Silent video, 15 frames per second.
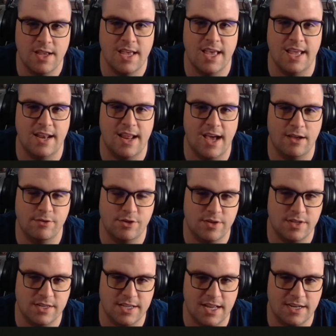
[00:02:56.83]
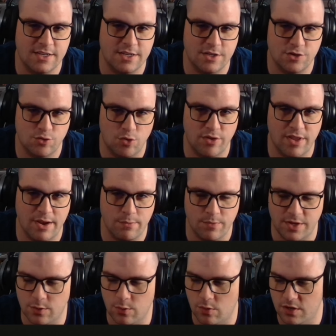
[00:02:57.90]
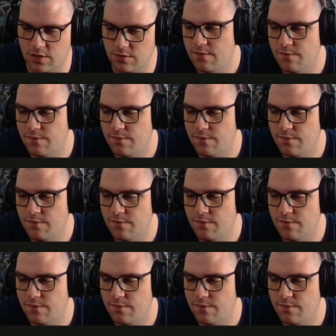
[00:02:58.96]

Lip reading: and how you can kind of control that recoil.